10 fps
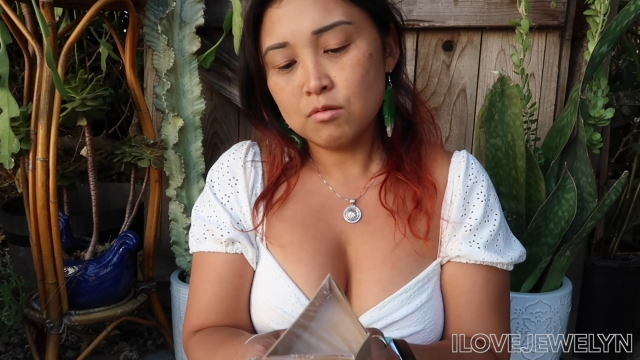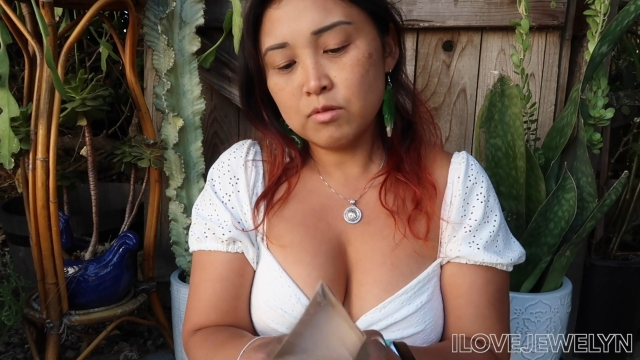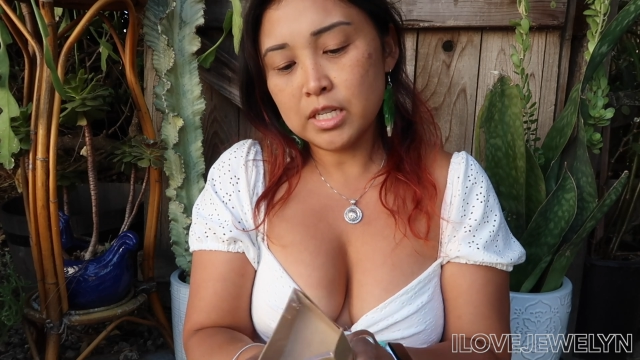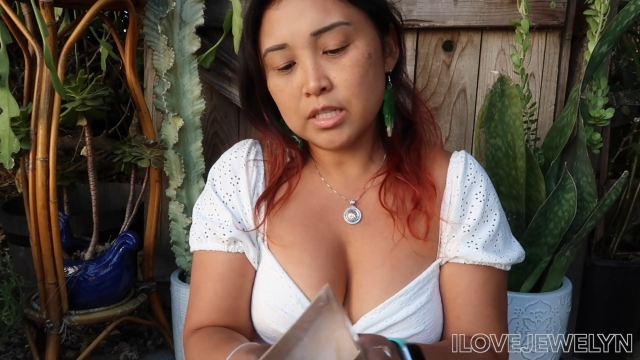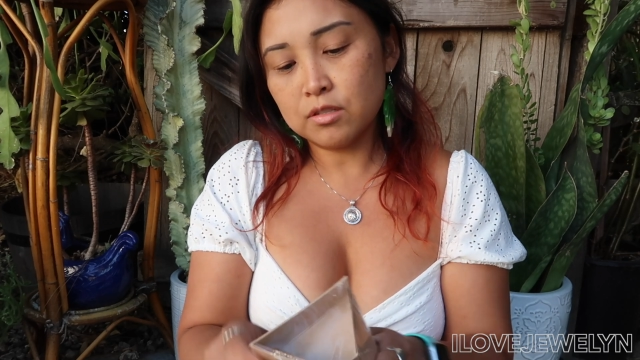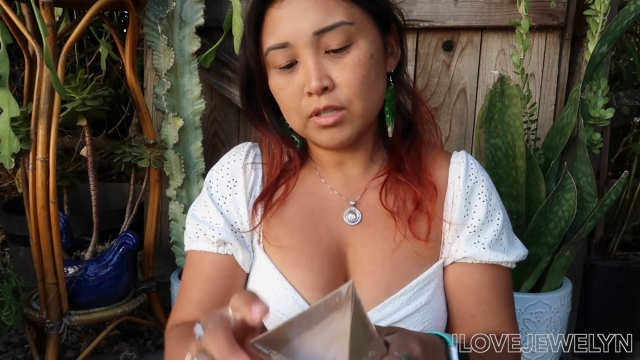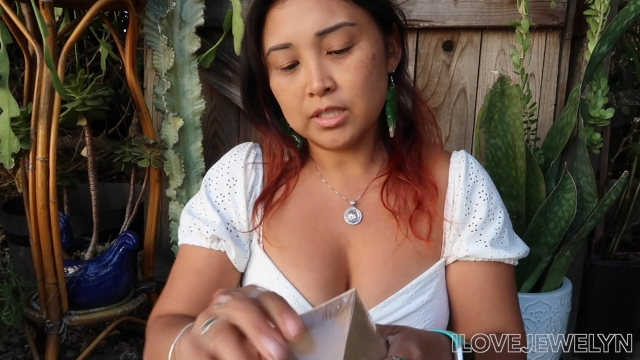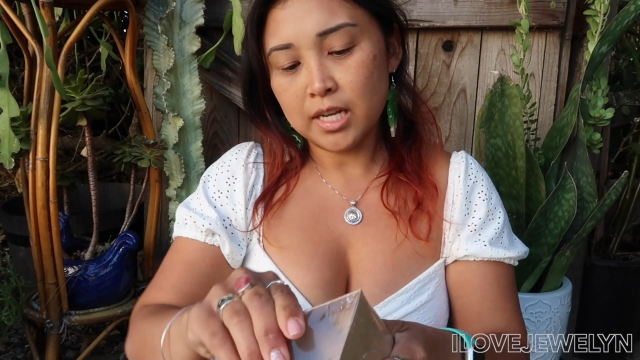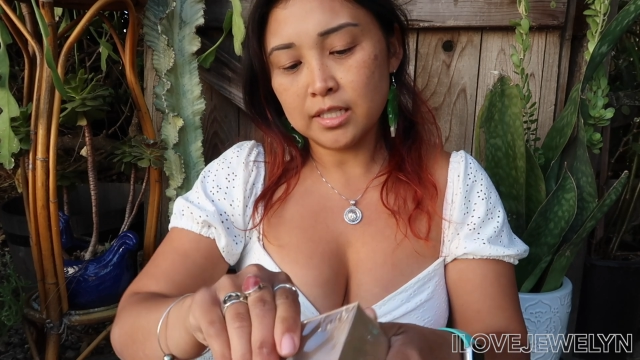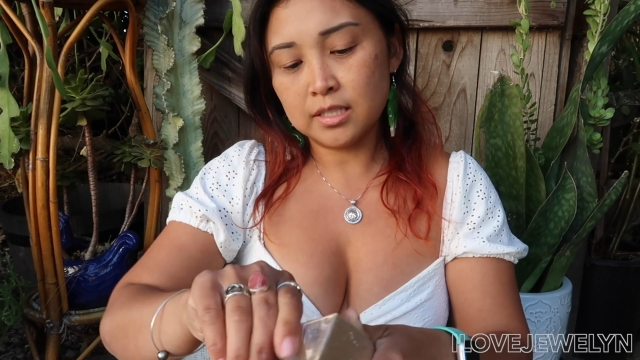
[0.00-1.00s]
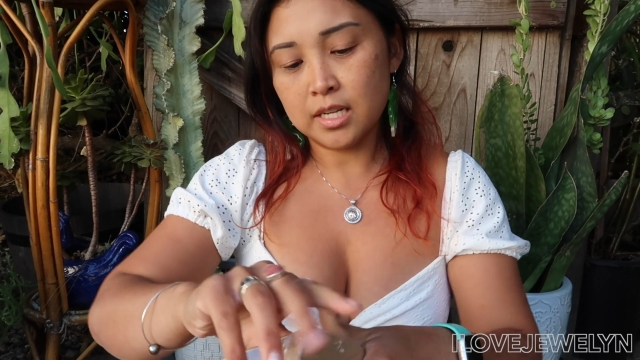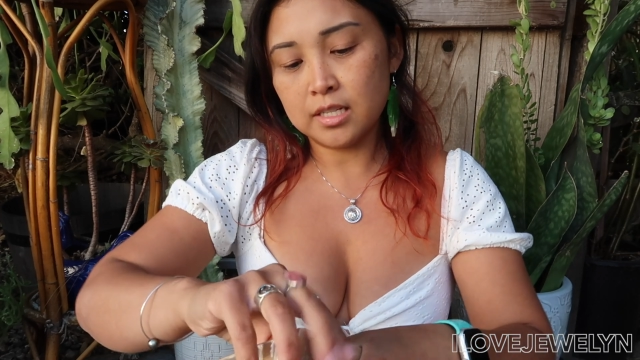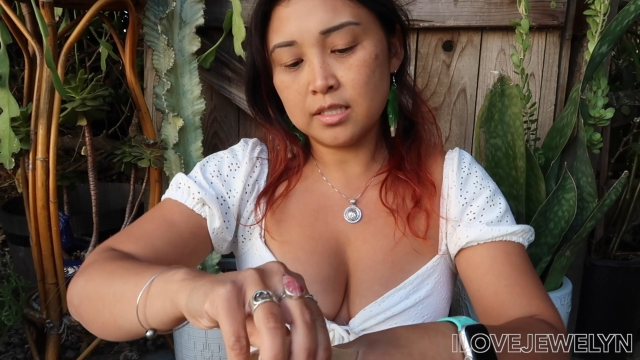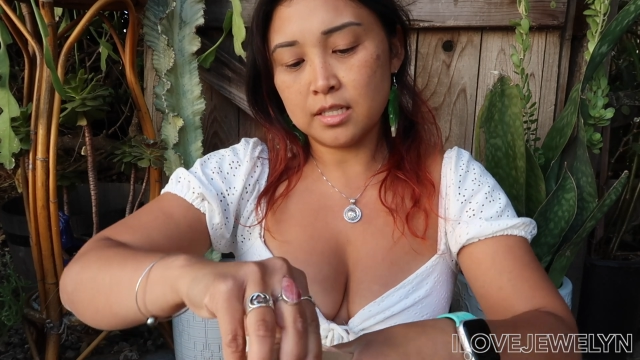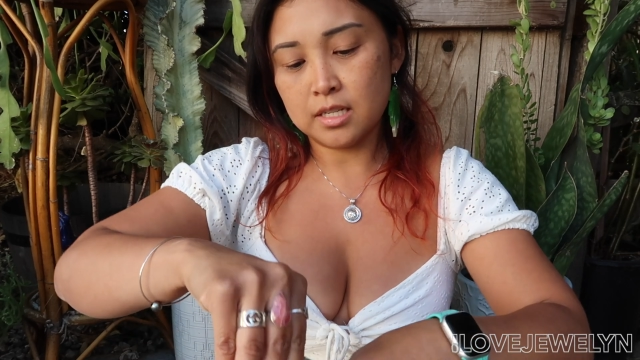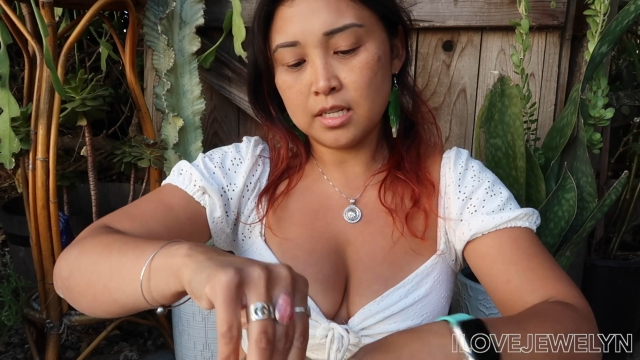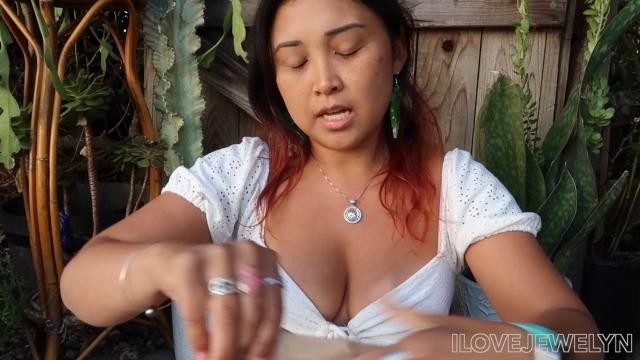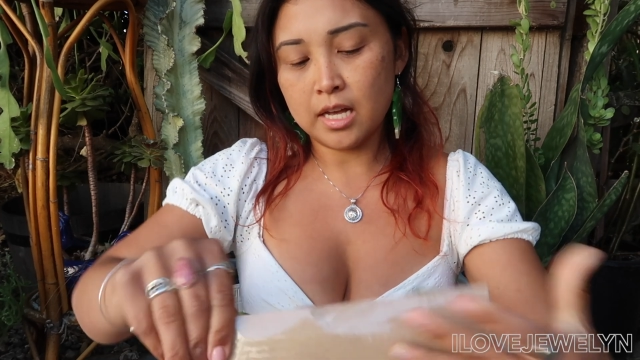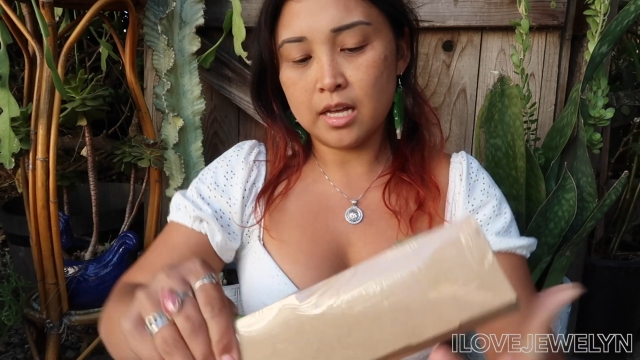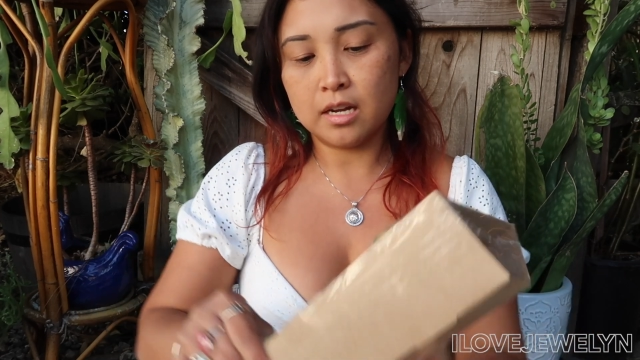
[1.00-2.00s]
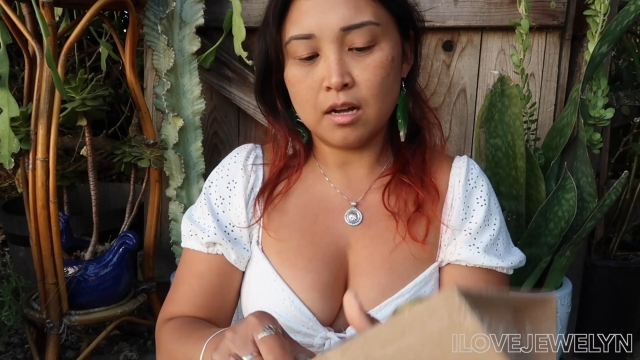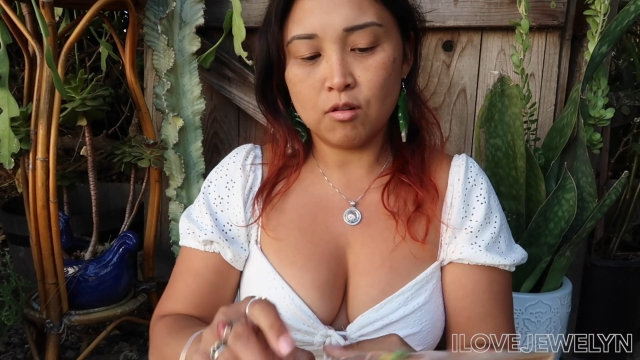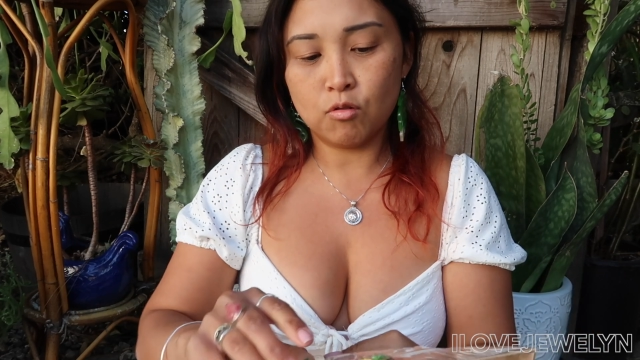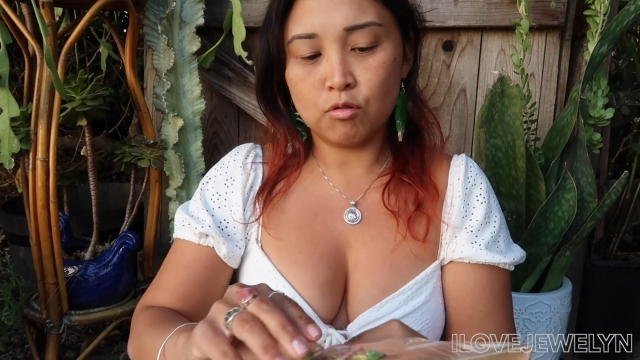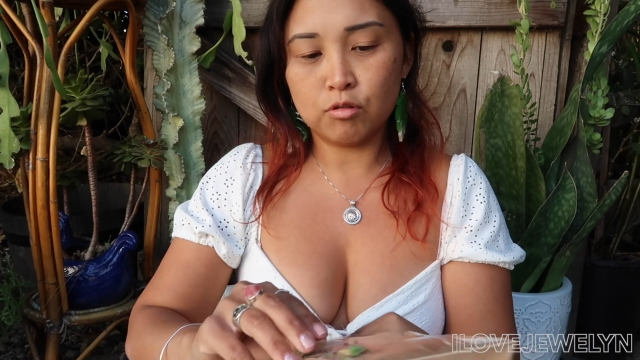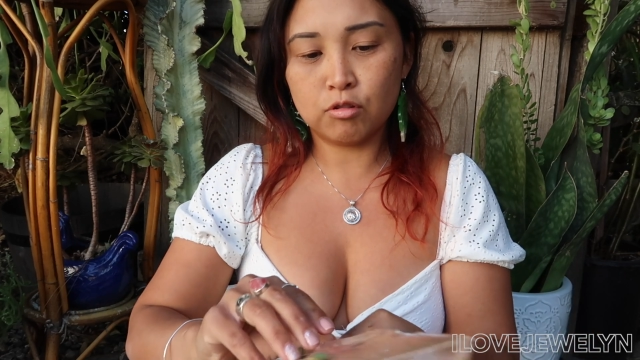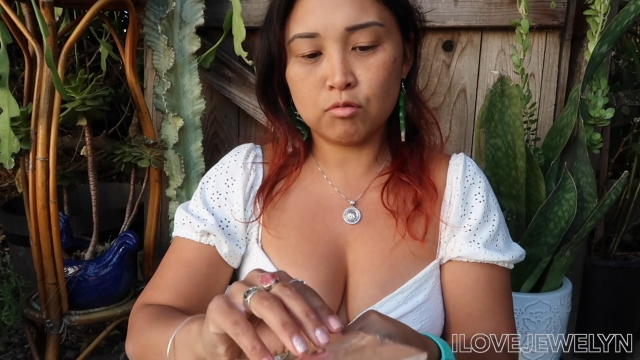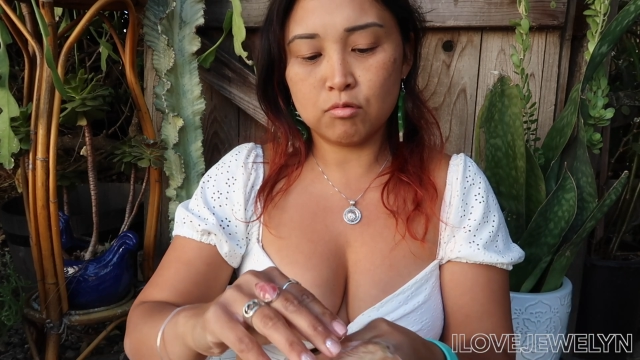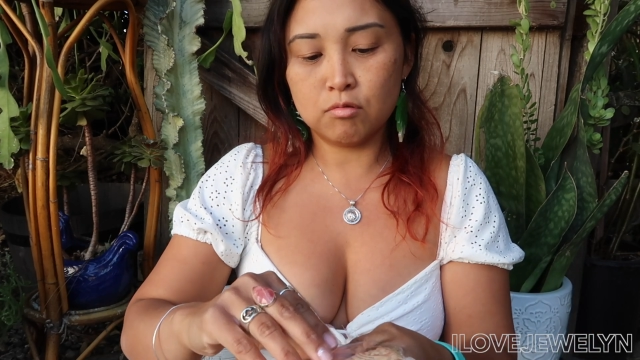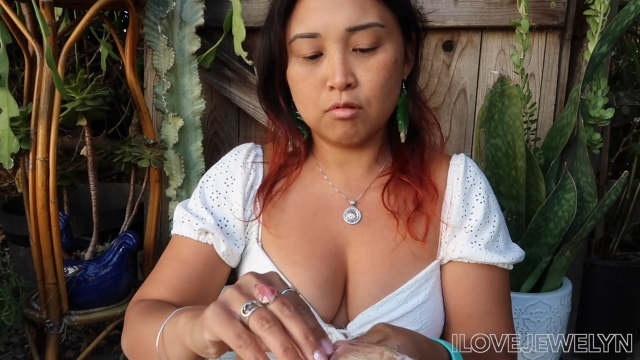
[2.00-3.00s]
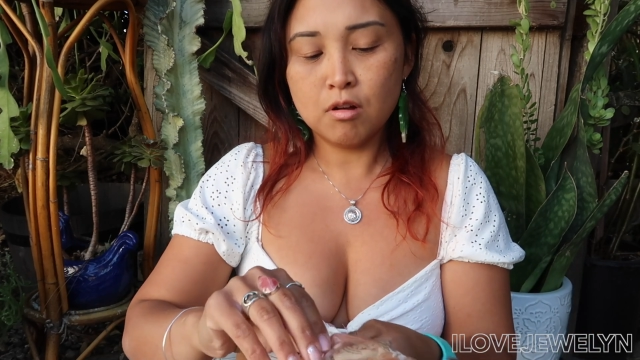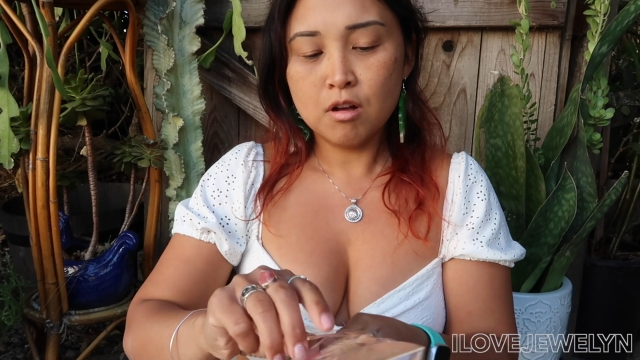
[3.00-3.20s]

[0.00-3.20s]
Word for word: we can do a test tasting and I'll go through